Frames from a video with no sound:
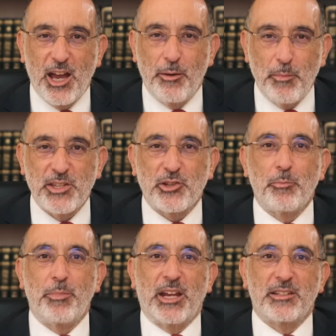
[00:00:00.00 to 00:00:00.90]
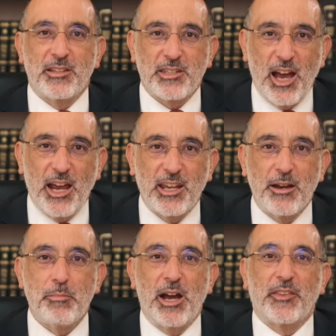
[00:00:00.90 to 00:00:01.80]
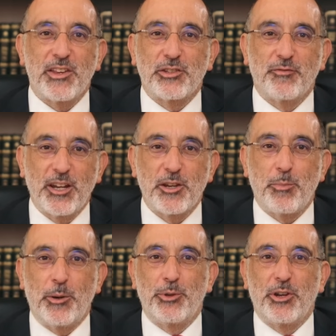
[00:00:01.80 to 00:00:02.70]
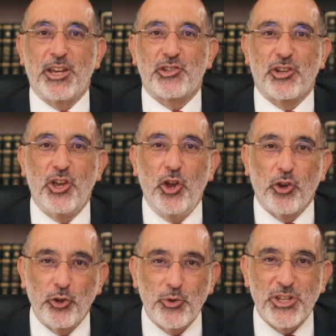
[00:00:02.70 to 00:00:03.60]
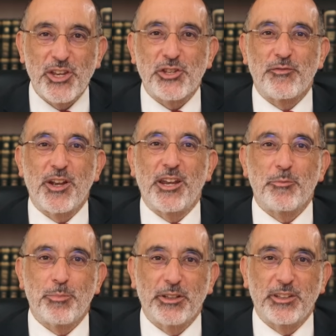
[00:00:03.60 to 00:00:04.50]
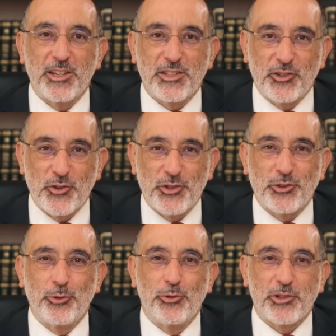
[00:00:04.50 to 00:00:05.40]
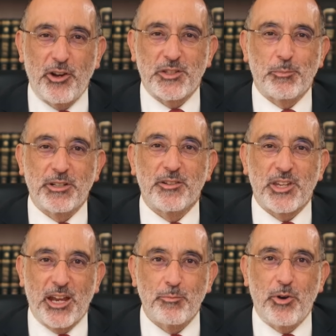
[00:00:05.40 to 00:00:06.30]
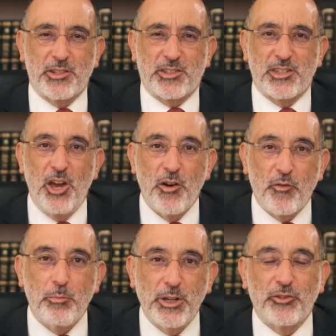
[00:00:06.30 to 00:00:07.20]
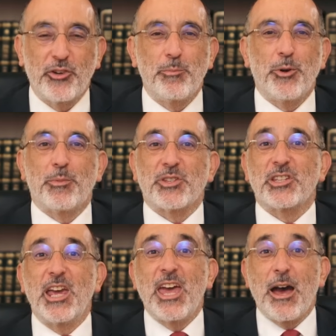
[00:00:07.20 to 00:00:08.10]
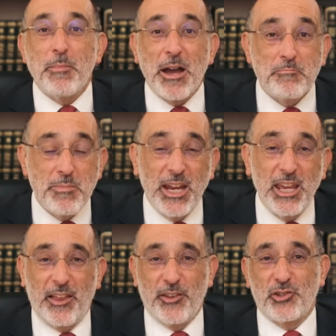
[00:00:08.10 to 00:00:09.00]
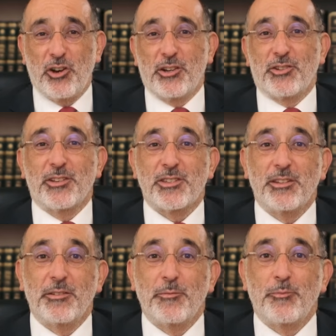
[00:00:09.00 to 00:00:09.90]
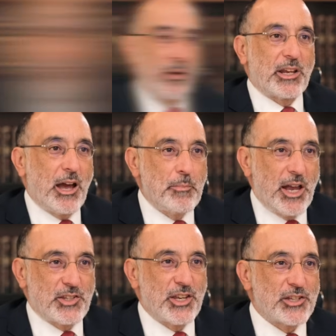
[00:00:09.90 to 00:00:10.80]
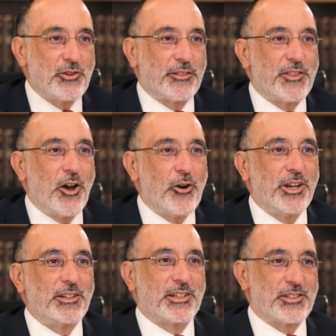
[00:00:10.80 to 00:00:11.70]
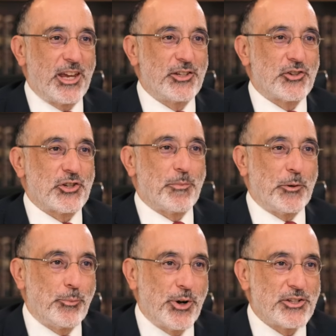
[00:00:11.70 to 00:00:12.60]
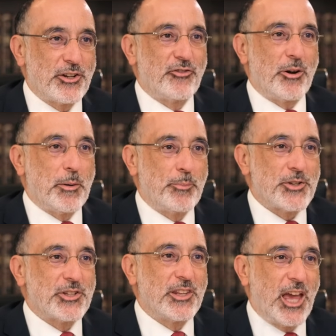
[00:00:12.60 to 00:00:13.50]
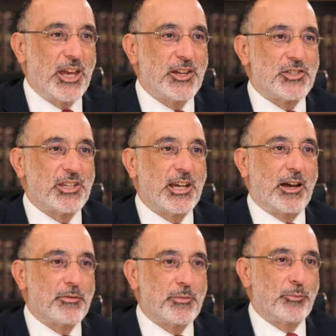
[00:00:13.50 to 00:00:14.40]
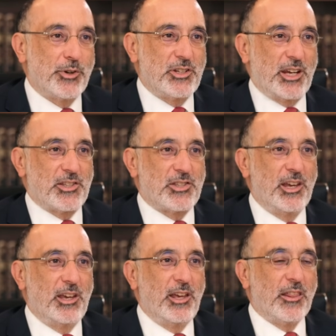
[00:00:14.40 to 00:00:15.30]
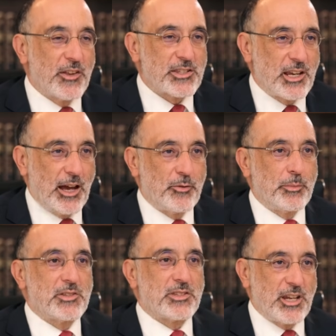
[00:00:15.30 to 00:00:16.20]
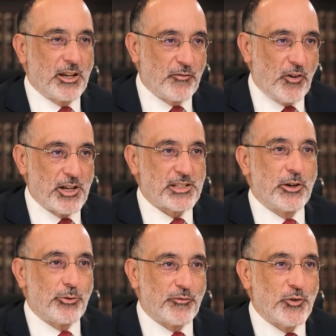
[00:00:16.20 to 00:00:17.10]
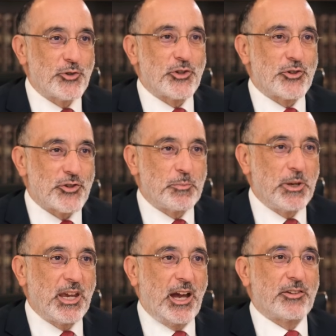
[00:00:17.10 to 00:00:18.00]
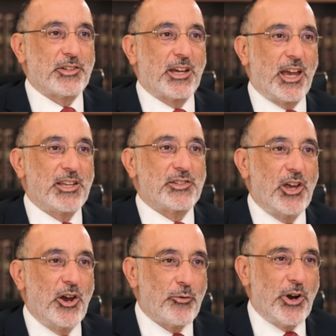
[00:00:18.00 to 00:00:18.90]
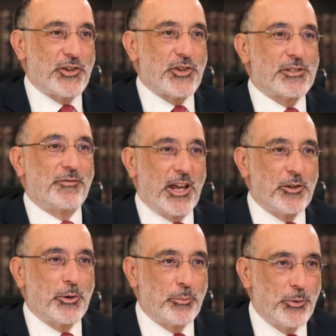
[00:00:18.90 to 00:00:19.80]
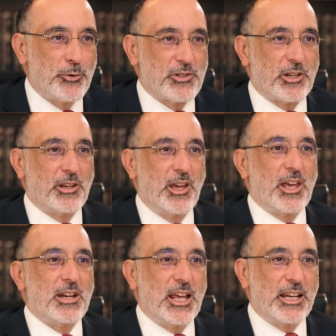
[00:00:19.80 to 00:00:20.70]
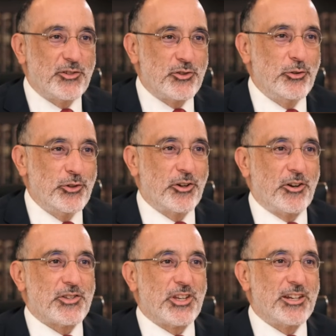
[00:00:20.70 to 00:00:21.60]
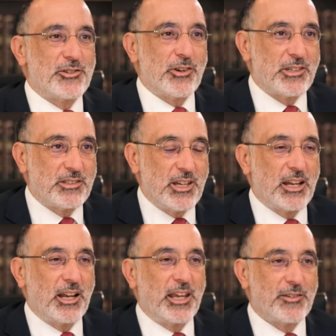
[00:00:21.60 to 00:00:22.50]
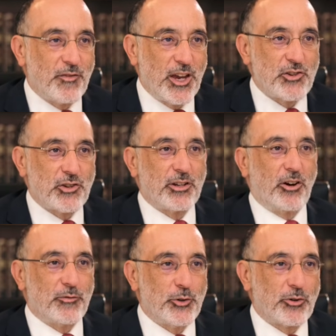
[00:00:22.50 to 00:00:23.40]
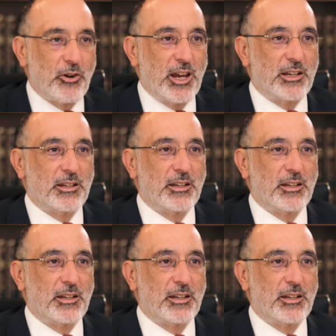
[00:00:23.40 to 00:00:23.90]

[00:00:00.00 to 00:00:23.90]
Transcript: Hamas combatants hiding among their civilian population, using civilian buildings such as schools, hospitals, and mosques for military purposes, among many other charges. But Hamas is not the only dictatorship that President Ramaphosa and the ANC government protects. This government steadfastly refuses to speak out against Russia's Vladimir Putin nearly 2 years into his deadly invasion of Ukraine.